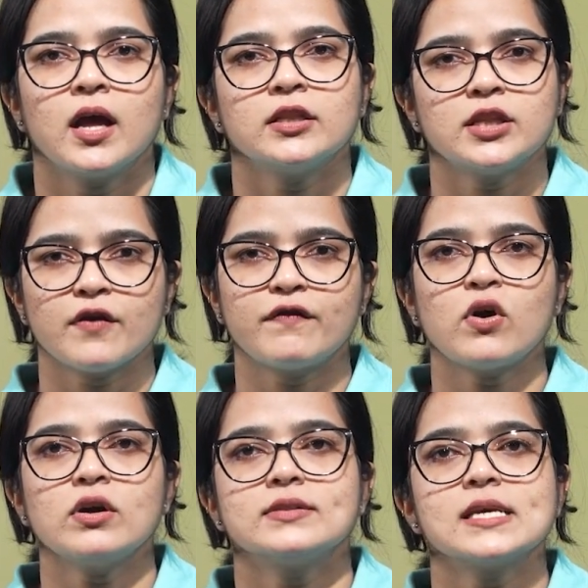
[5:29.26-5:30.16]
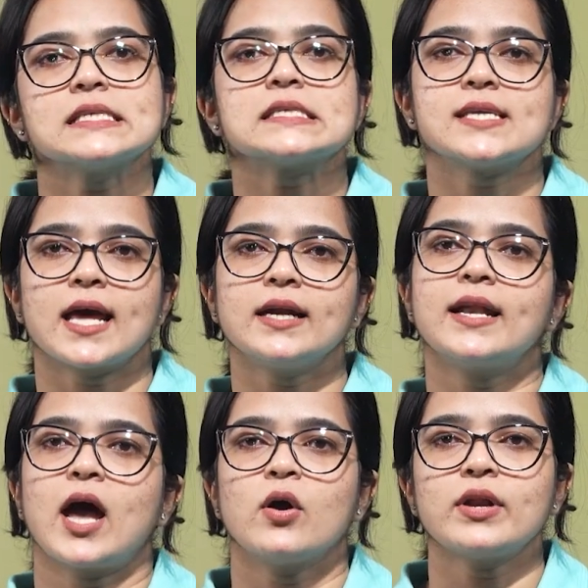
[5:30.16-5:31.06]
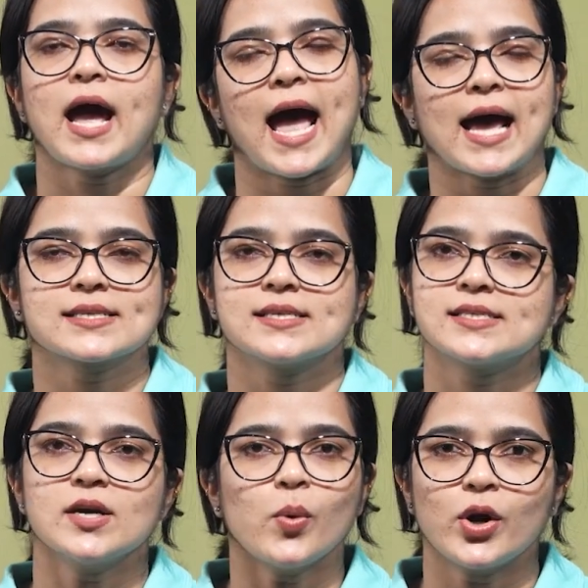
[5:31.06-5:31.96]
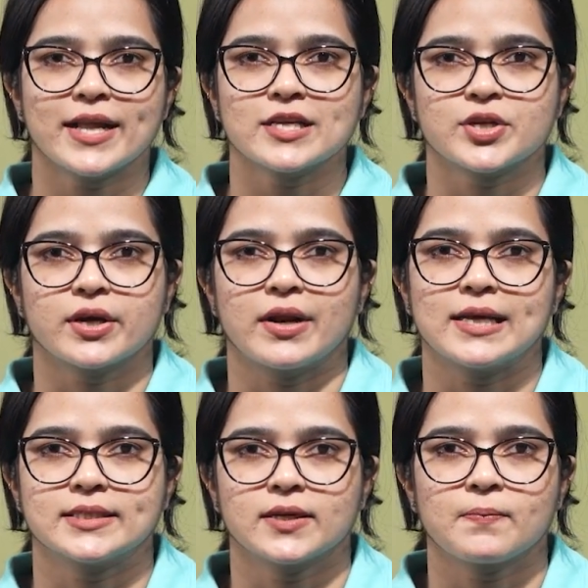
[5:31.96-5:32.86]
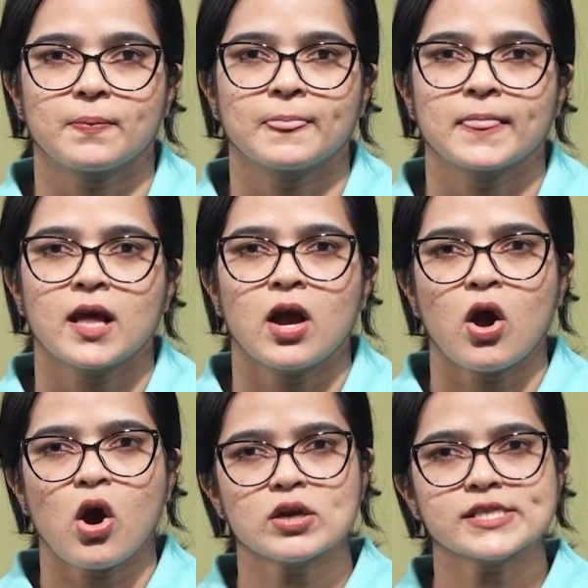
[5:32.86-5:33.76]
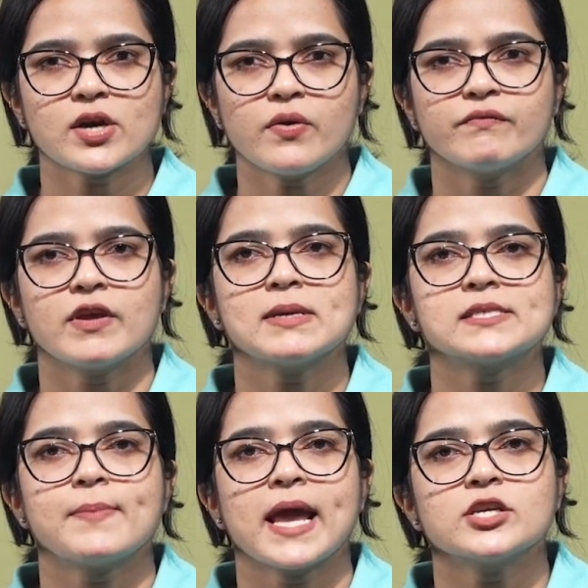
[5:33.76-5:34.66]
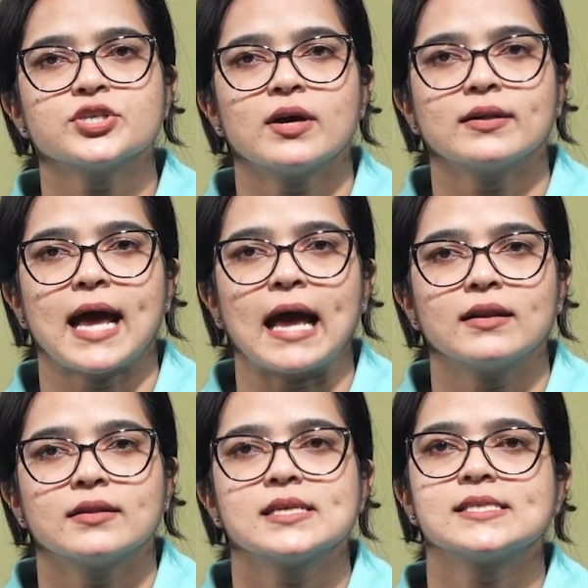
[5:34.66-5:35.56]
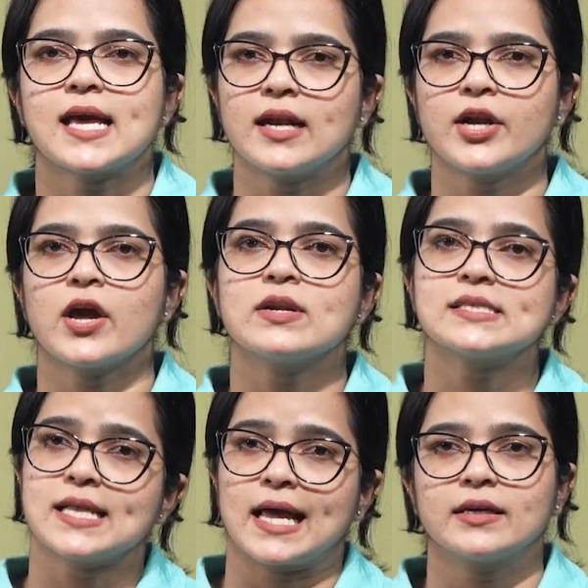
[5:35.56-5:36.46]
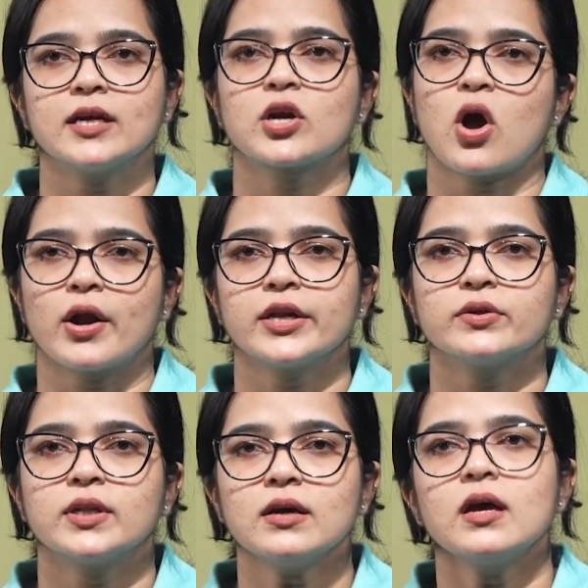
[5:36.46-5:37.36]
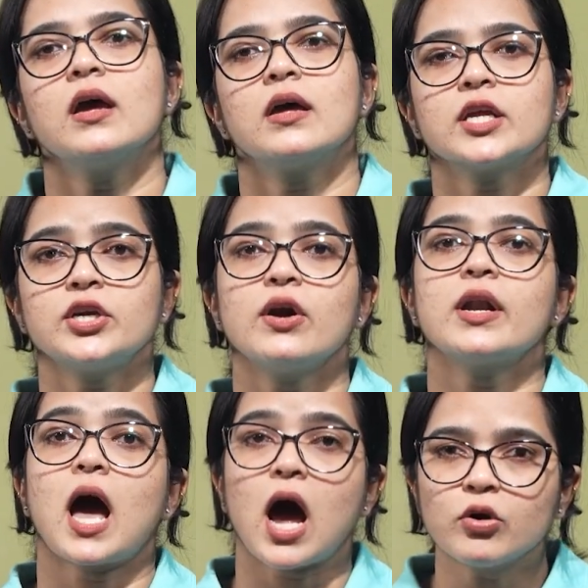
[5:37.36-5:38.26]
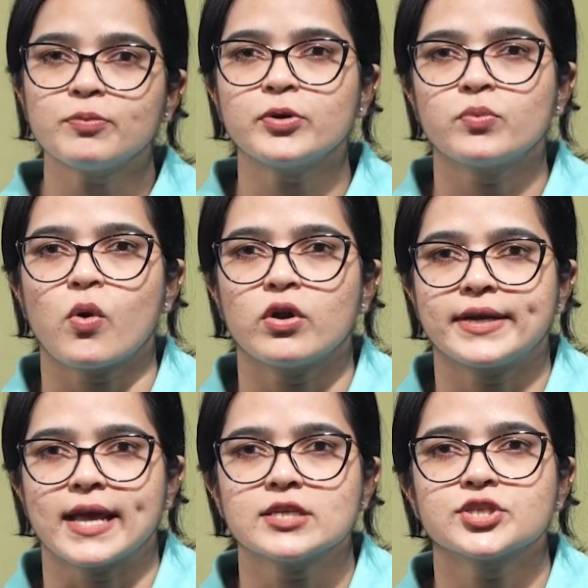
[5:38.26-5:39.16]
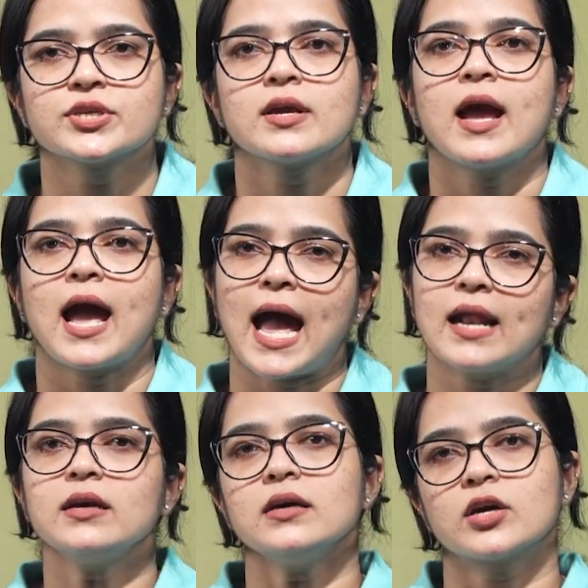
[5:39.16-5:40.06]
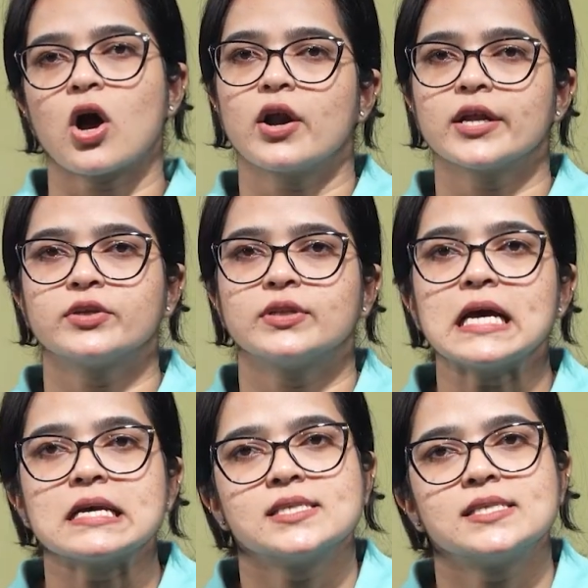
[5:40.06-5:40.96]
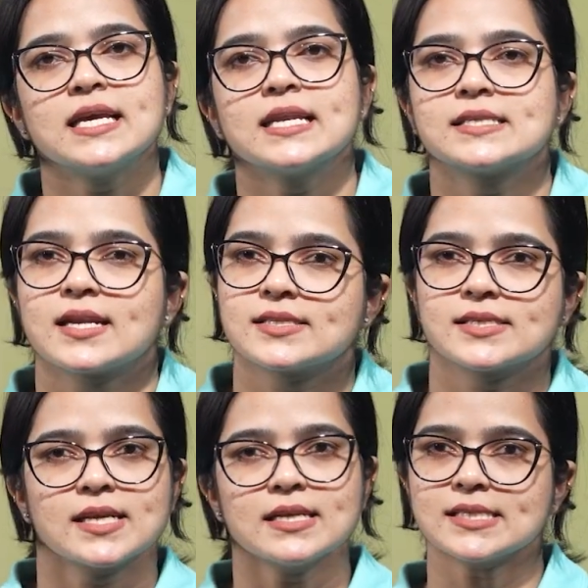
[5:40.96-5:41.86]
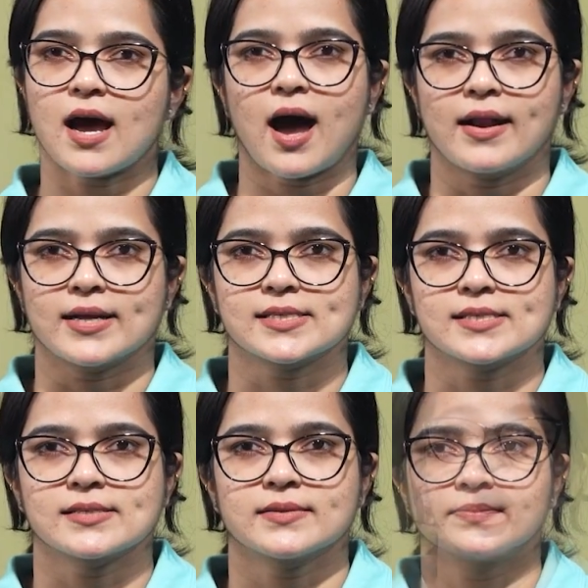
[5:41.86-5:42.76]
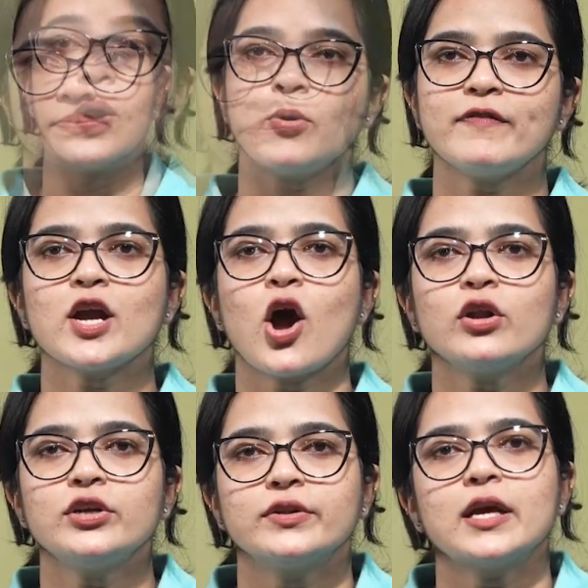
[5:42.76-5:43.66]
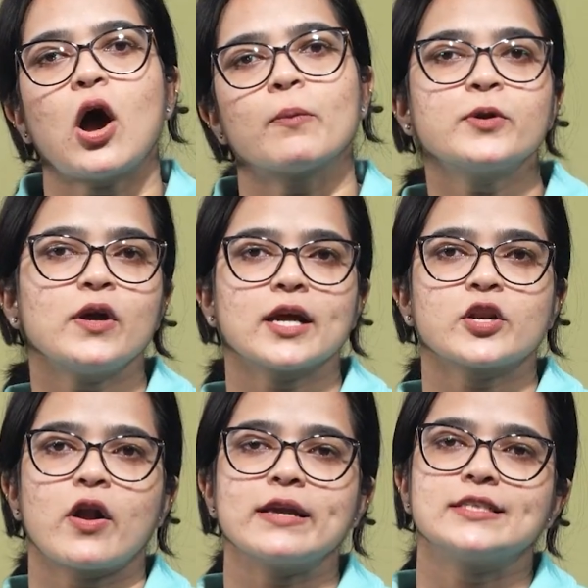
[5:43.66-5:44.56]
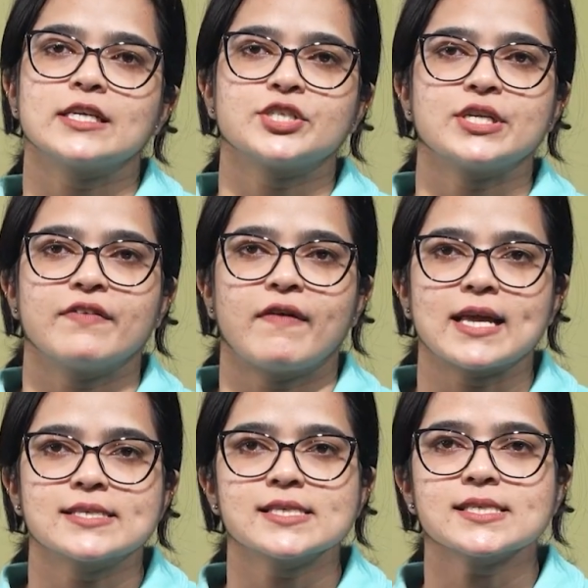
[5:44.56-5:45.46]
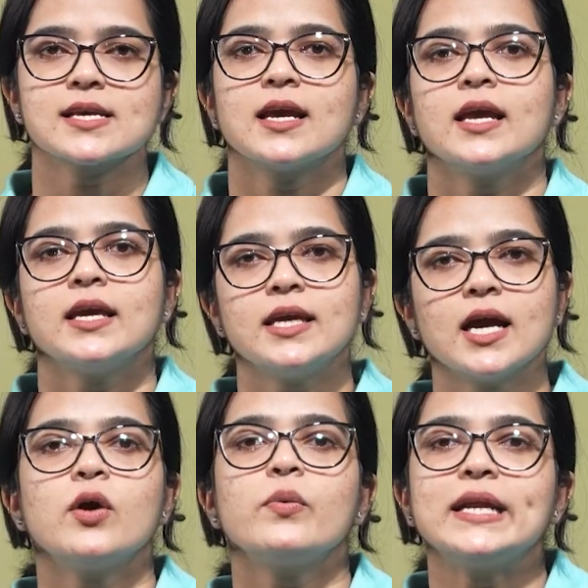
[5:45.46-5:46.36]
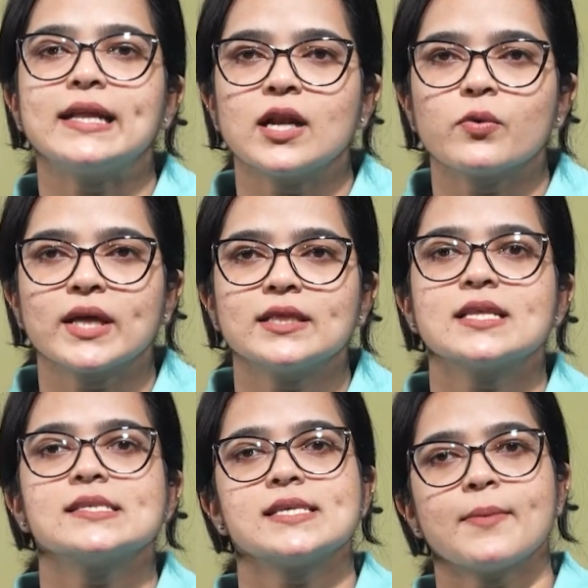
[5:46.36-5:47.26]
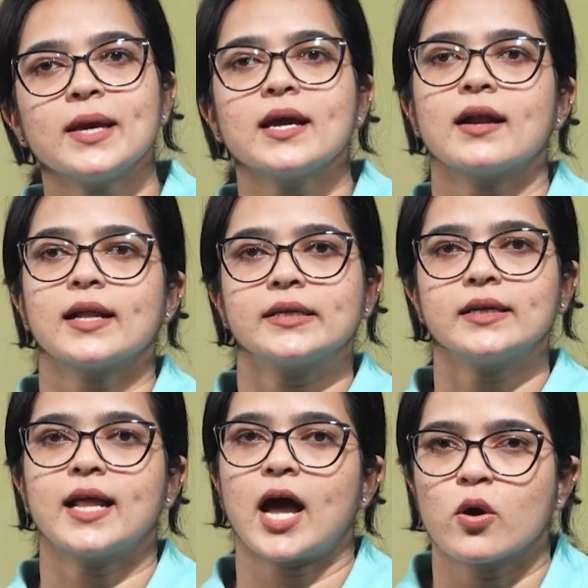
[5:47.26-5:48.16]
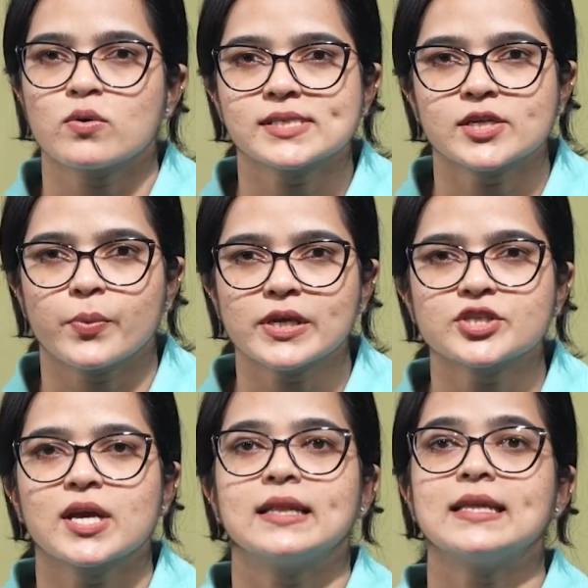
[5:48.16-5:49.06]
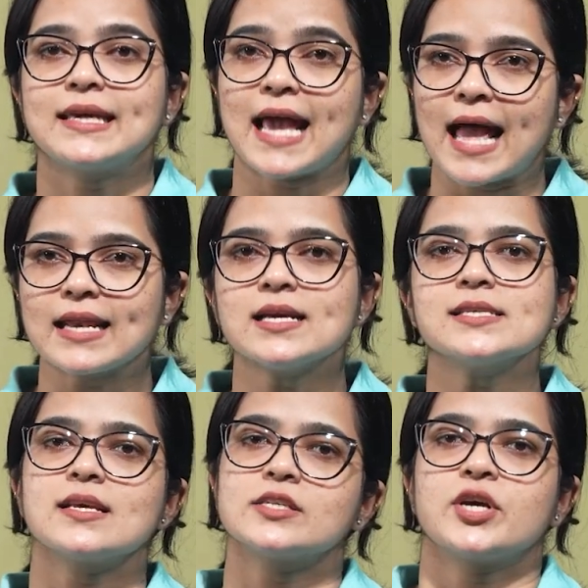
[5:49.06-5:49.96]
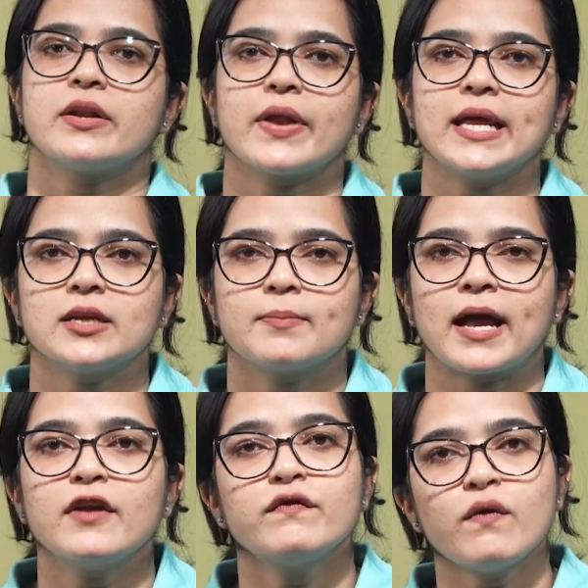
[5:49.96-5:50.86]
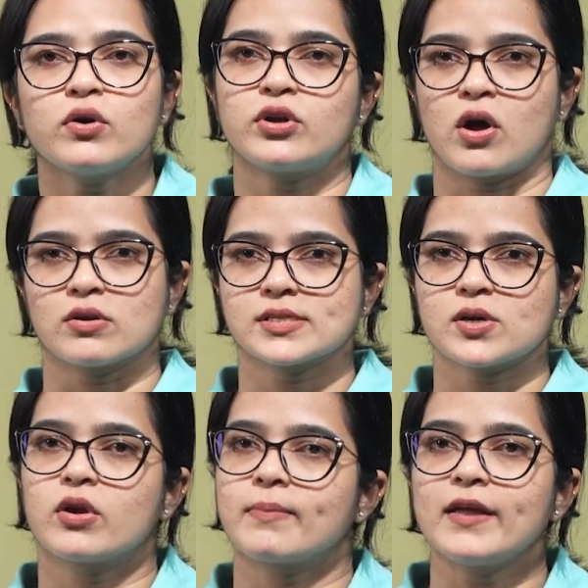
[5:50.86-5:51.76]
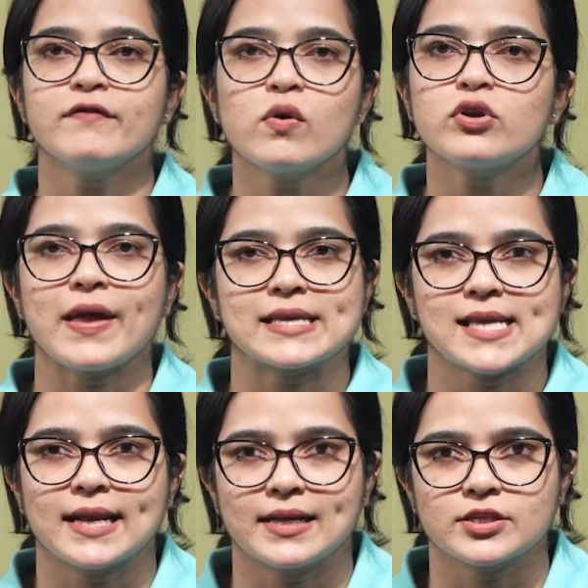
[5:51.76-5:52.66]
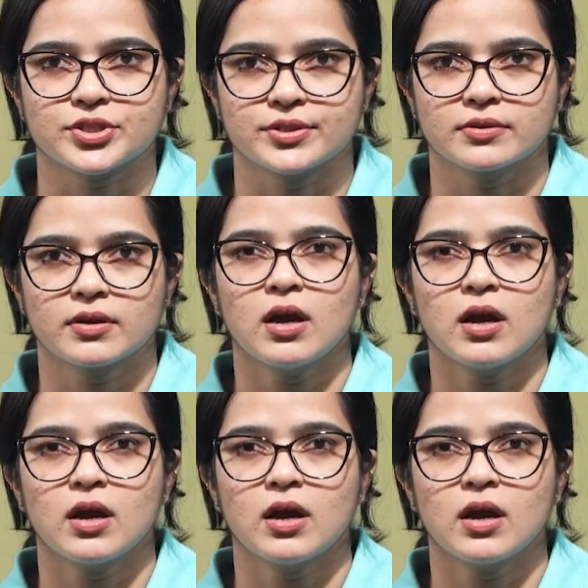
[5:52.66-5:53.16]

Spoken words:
Therefore, the zener diode acts as a voltage regulator. Also, we must make sure that the zener diode is selected according to the required output voltage and according to the series resistance Rs. Moving on to the optoelectronic junction devices, here we deal with the semiconductor diodes in which the carriers are generated by photons or by photoexcitation.